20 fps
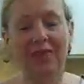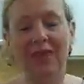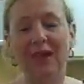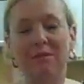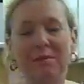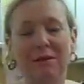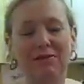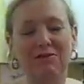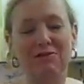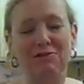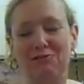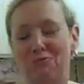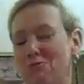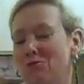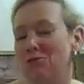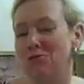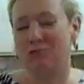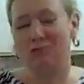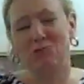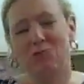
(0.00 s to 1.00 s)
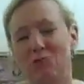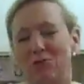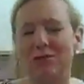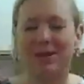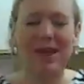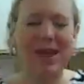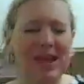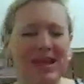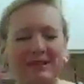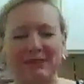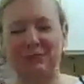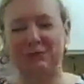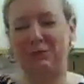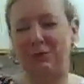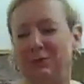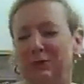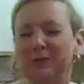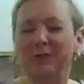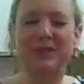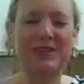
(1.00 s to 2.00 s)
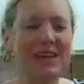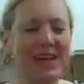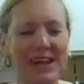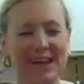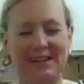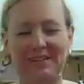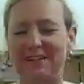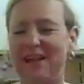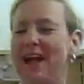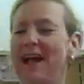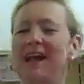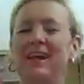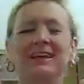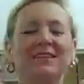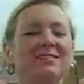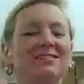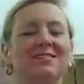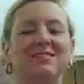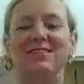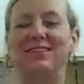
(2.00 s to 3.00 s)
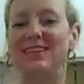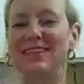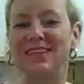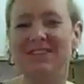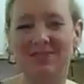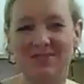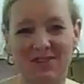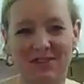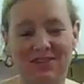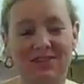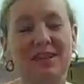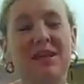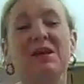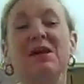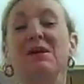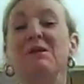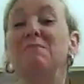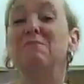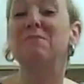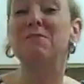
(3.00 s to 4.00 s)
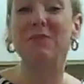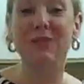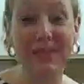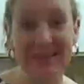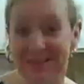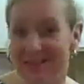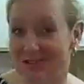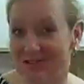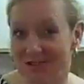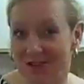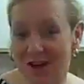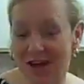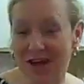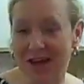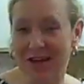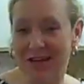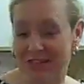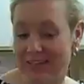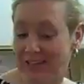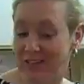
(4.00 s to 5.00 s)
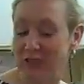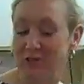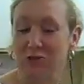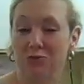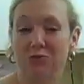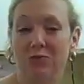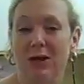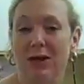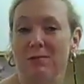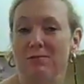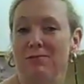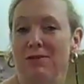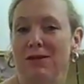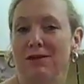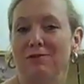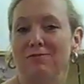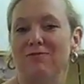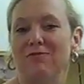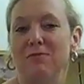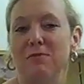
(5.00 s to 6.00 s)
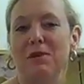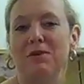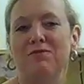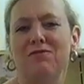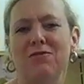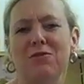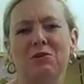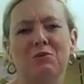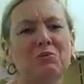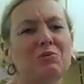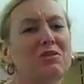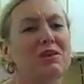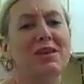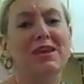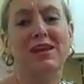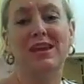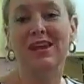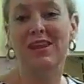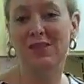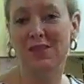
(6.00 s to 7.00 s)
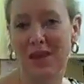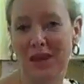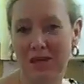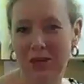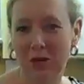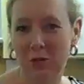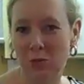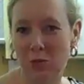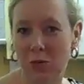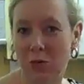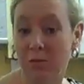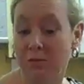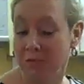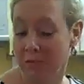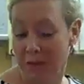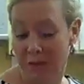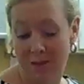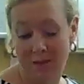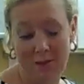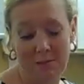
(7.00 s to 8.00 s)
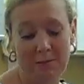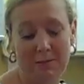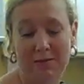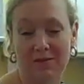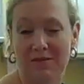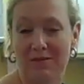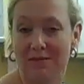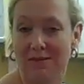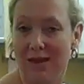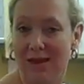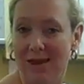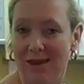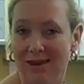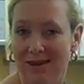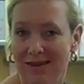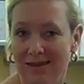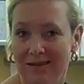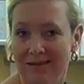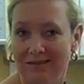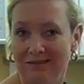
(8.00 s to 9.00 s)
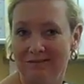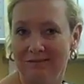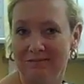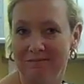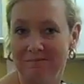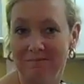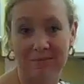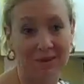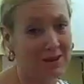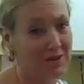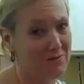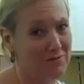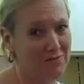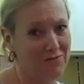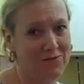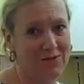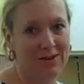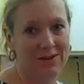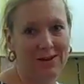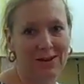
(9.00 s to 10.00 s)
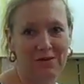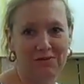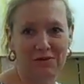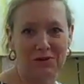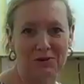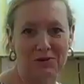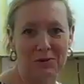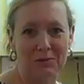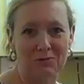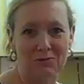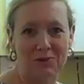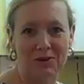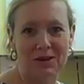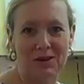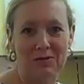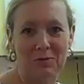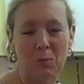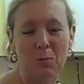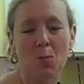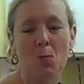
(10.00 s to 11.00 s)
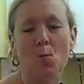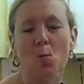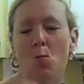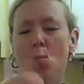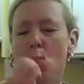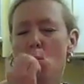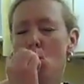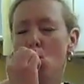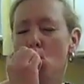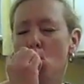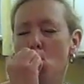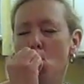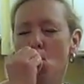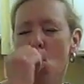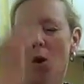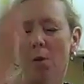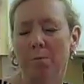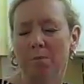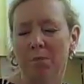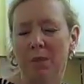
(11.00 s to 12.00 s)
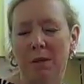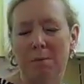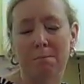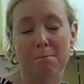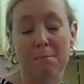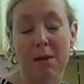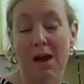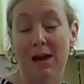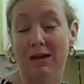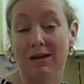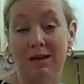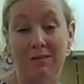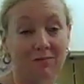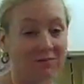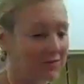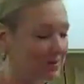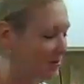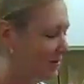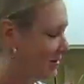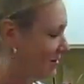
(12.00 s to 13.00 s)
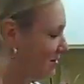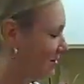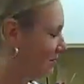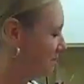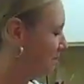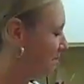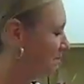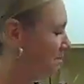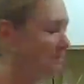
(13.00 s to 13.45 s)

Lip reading: That makes you just want to do the dance. Do the dance. That is delicious. Please try it. Crepes can be filled with anything you want. But steak, Philadelphia cream cheese, magnificent.